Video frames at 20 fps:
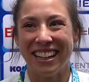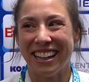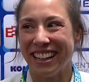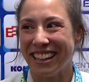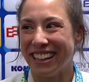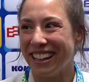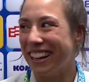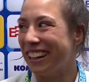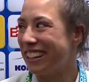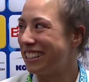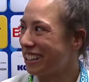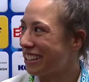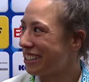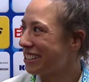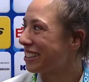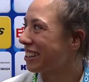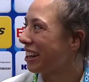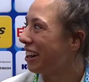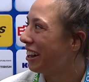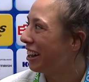yeah, just
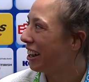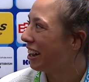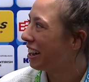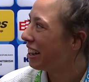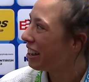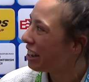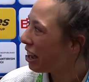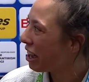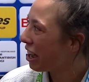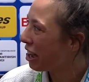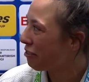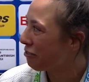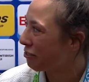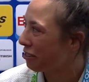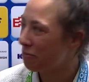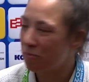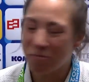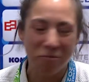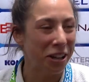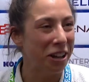uh, have a
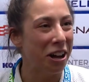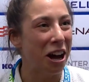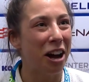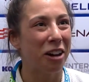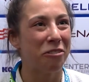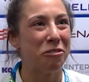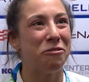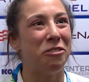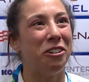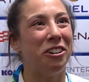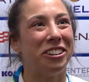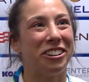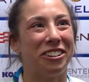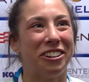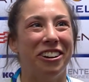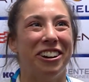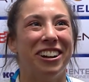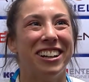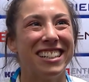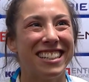big hug with all the
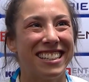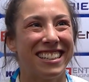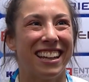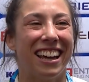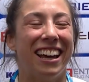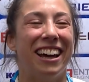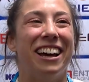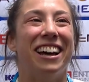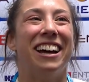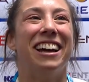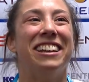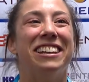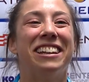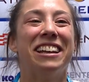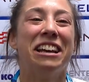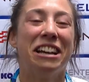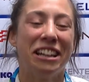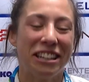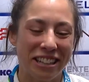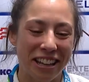girls, and
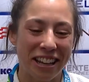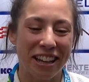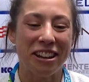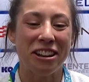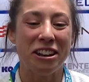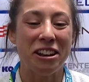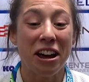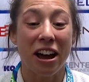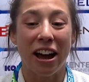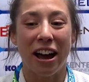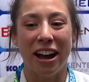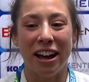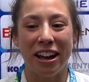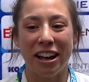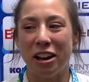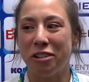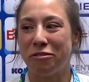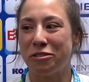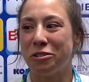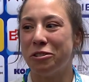then I
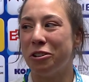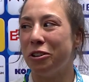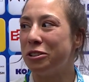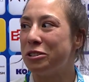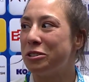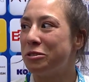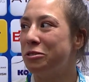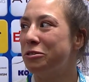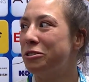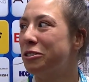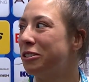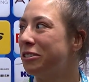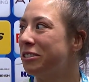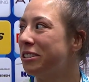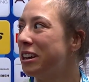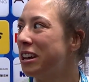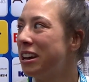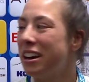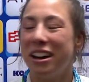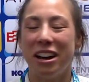have to go to
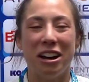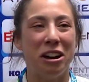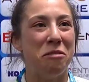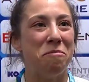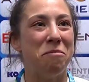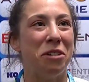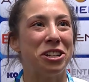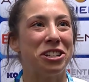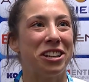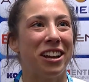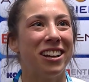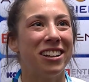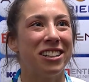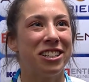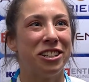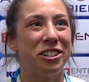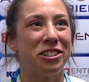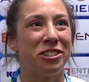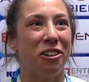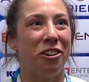uh, Masha.
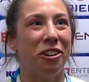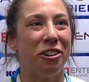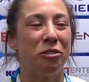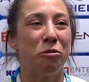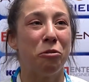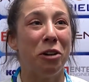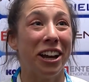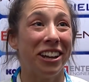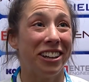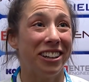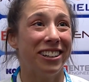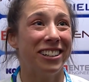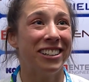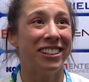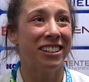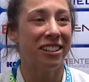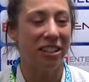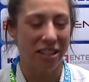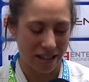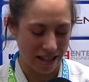She's on
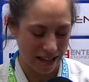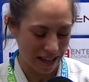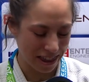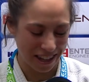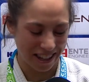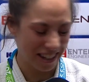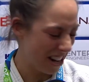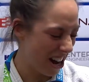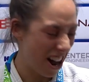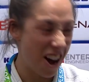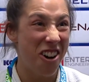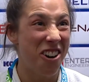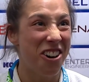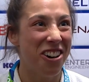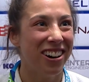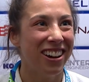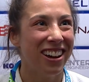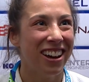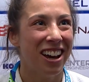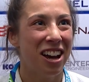weigh-in, I think now,
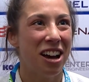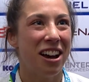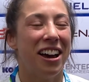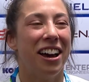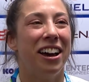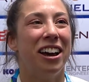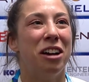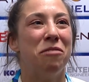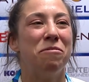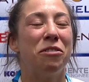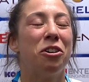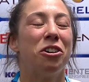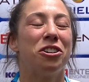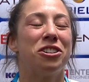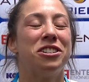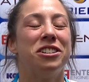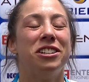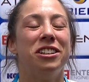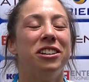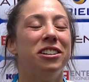uh, because
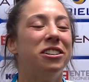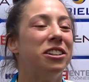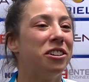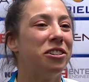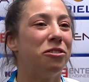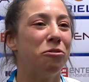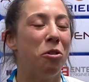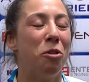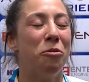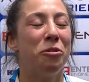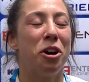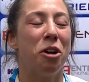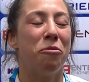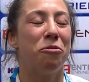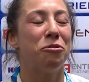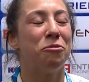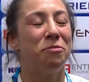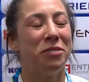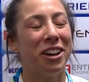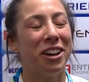she did the warming up with me,